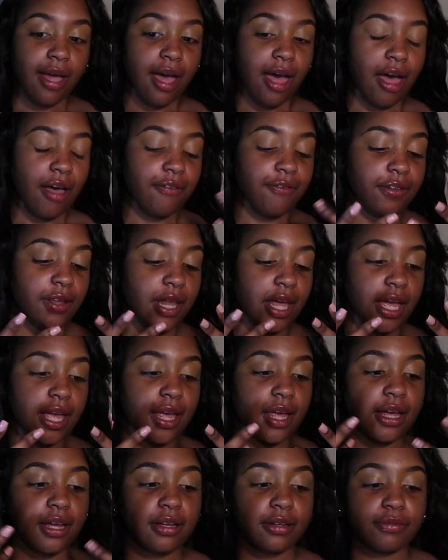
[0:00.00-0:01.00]
I feel
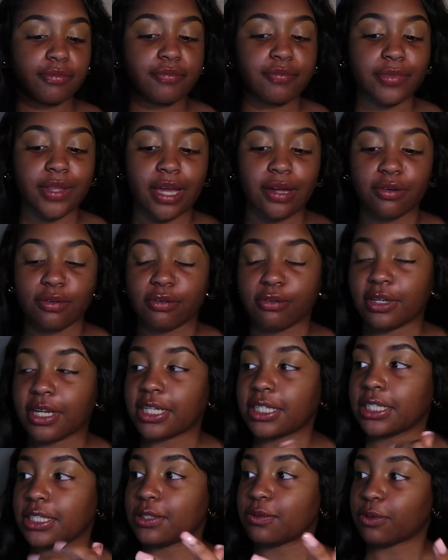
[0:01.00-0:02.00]
like, I don't know,
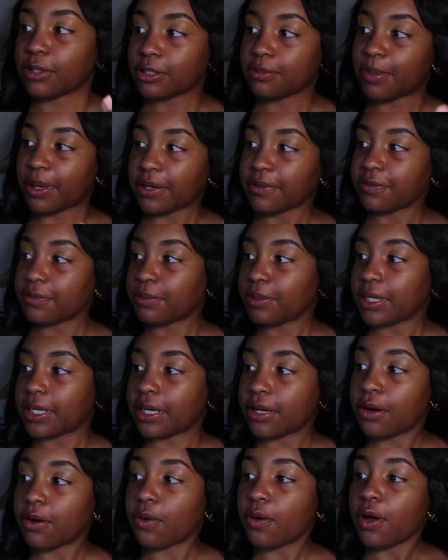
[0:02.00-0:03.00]
that just works better for me
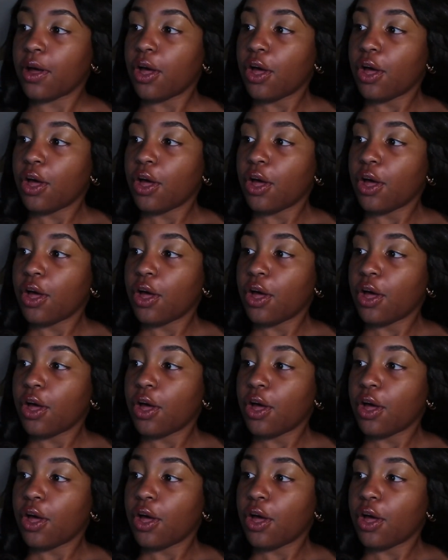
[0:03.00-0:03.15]
now.